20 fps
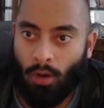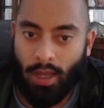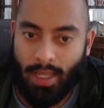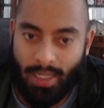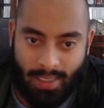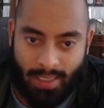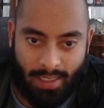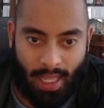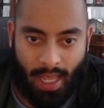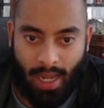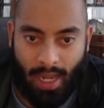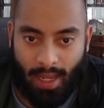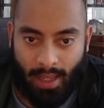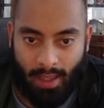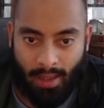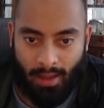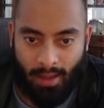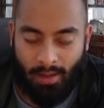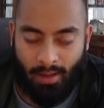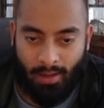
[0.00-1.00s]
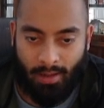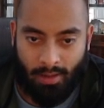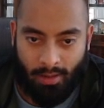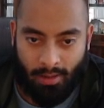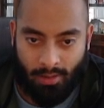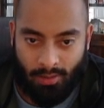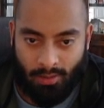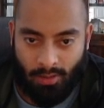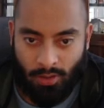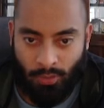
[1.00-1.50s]
he said.
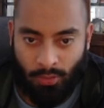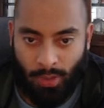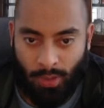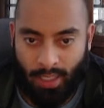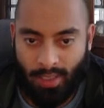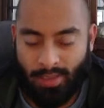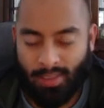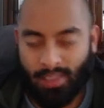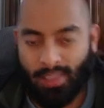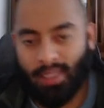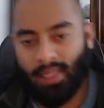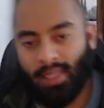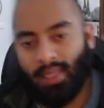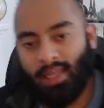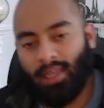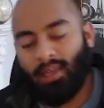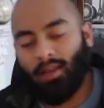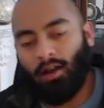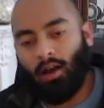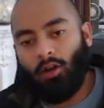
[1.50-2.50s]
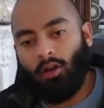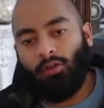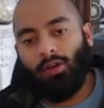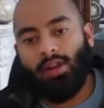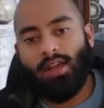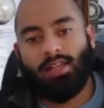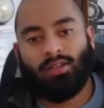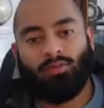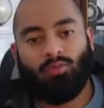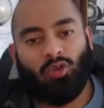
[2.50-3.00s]
So we can see here
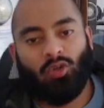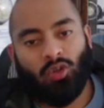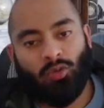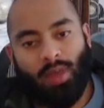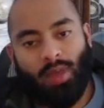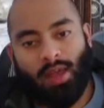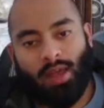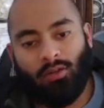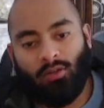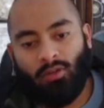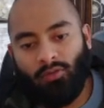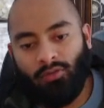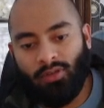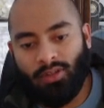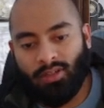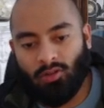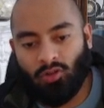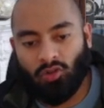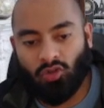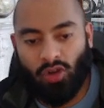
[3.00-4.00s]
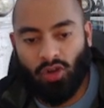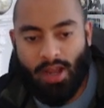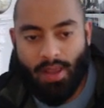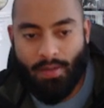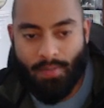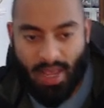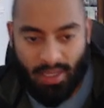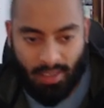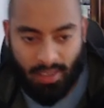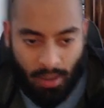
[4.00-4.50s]
RNS, Mosman, obviously Australian
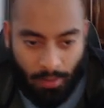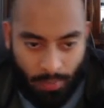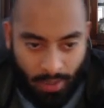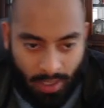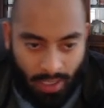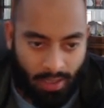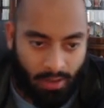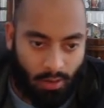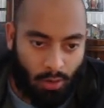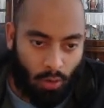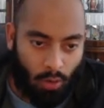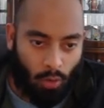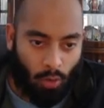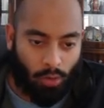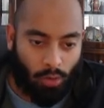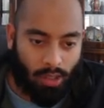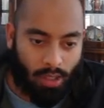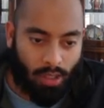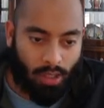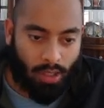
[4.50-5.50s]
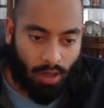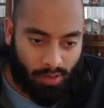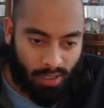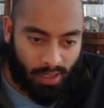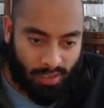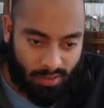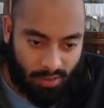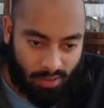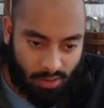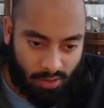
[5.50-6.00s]
based company. All the
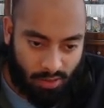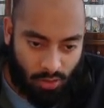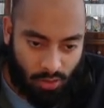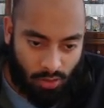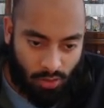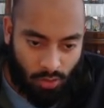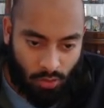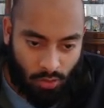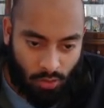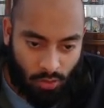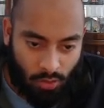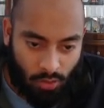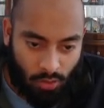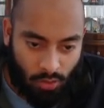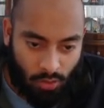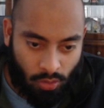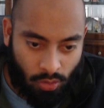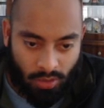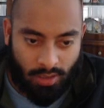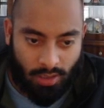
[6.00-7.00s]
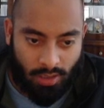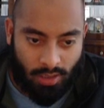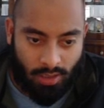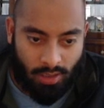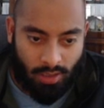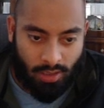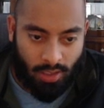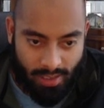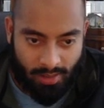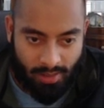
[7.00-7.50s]
RNSs do tend to come a bit later
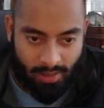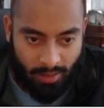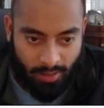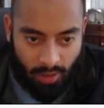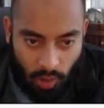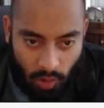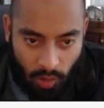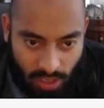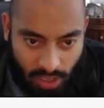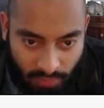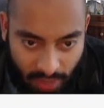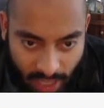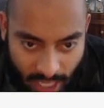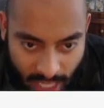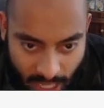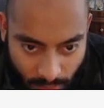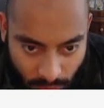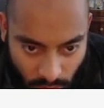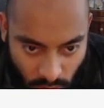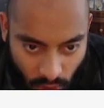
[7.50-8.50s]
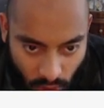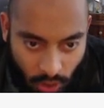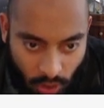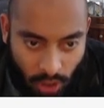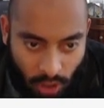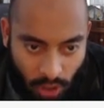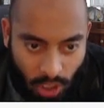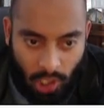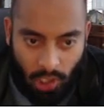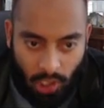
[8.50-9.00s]
than 7 a.m. So
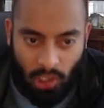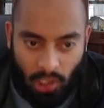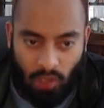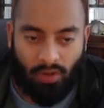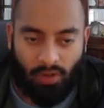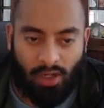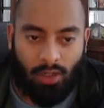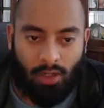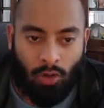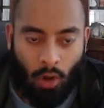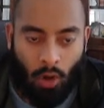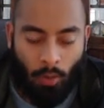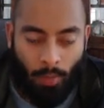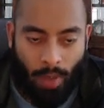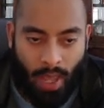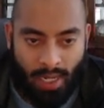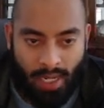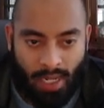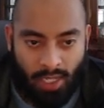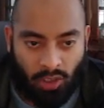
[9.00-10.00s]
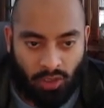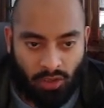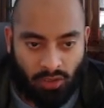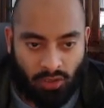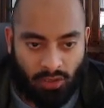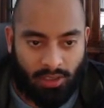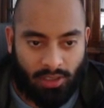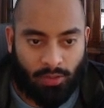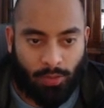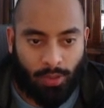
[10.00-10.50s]
you really do got to pay attention. So
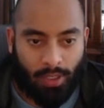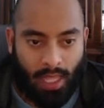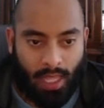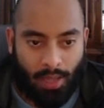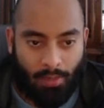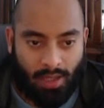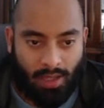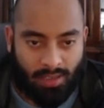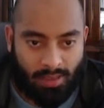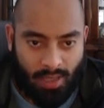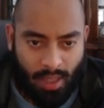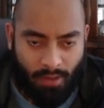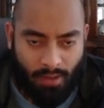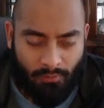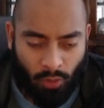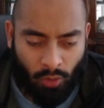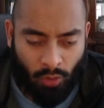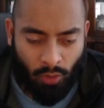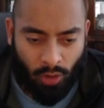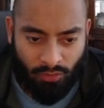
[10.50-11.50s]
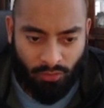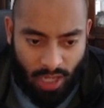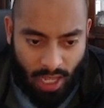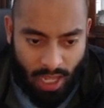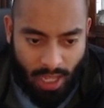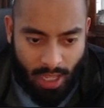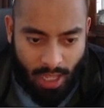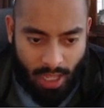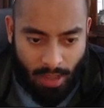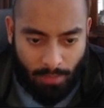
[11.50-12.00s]
this one came out at 10:43
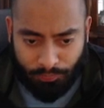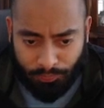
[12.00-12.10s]
a.m.